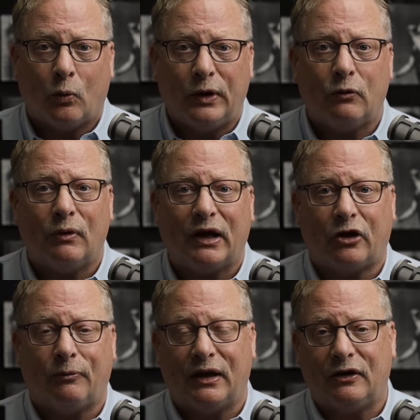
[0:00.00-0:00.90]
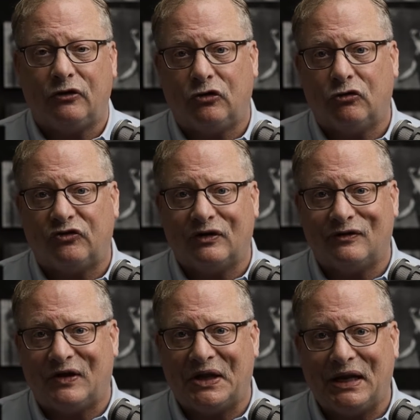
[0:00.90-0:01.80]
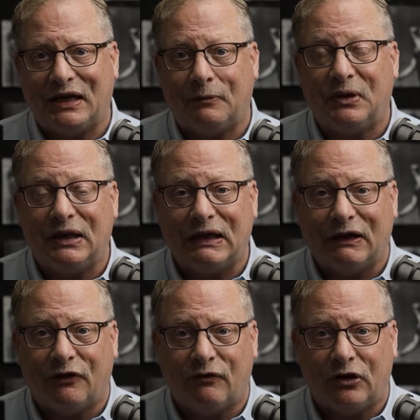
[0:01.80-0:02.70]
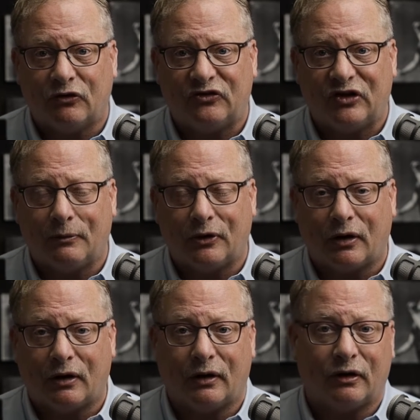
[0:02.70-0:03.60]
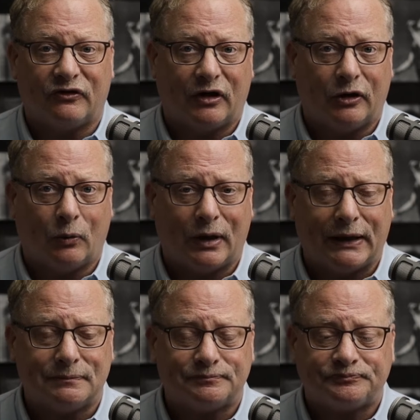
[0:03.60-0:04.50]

We recommend using 1080p in the video seminar, and I'll tell you why.